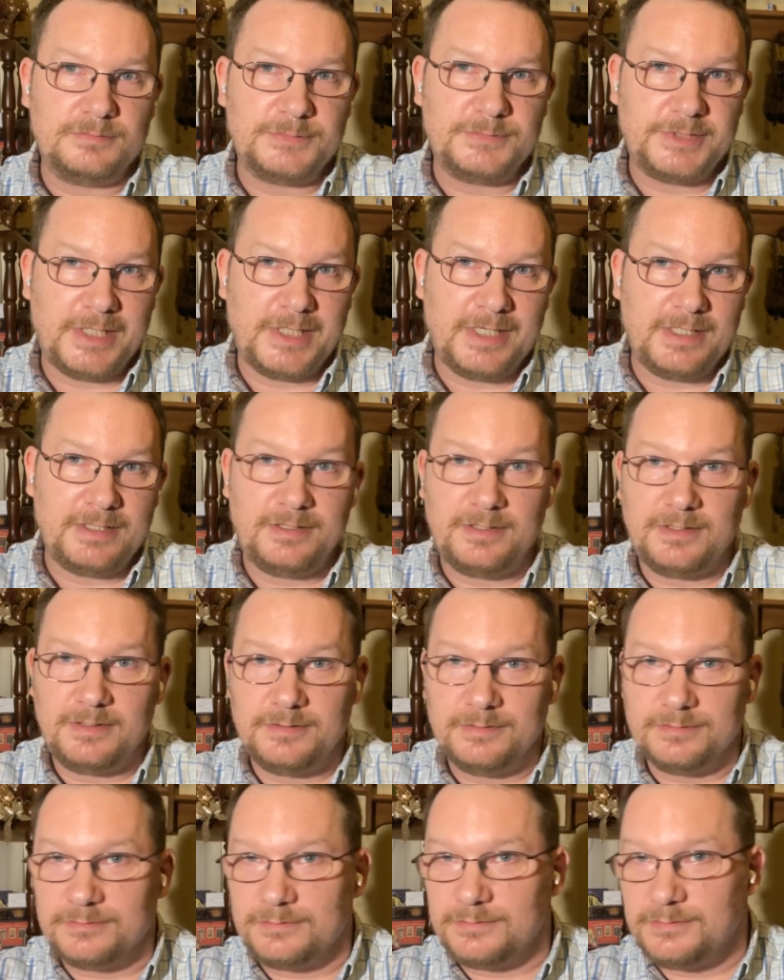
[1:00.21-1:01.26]
Chad
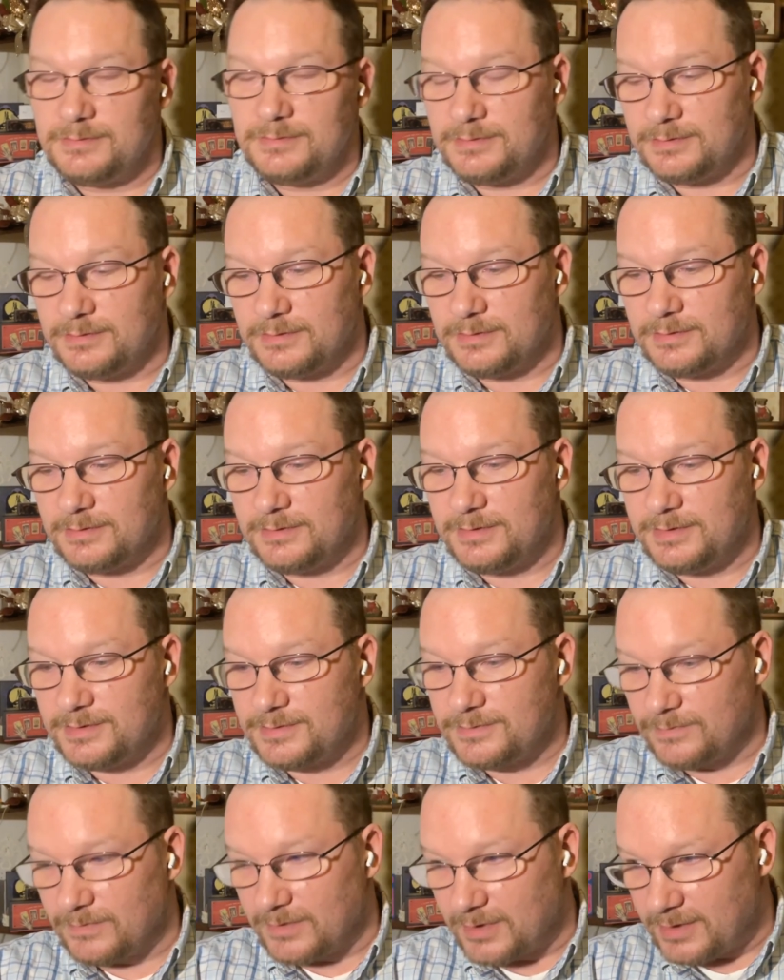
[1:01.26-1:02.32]
killed
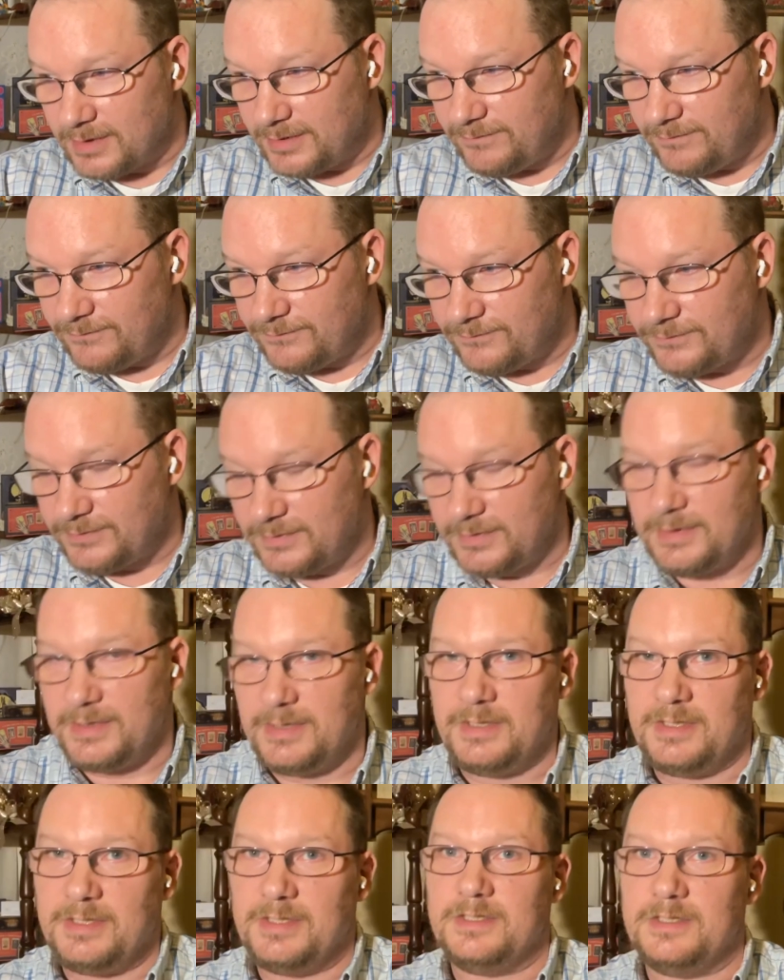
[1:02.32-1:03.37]
his wife,
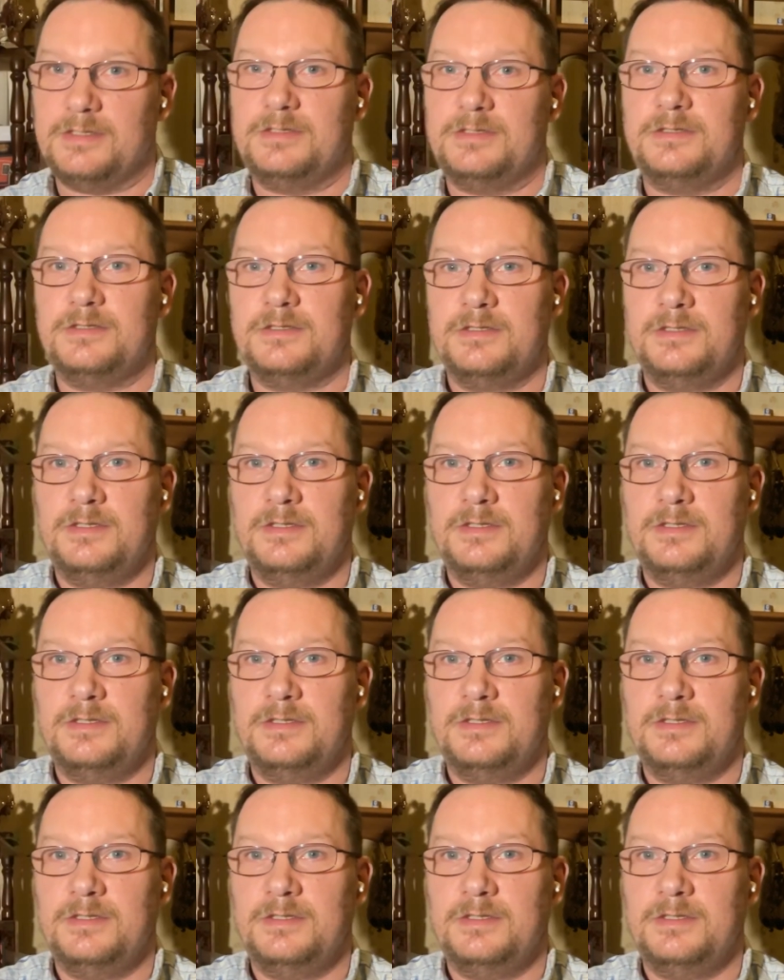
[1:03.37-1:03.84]
and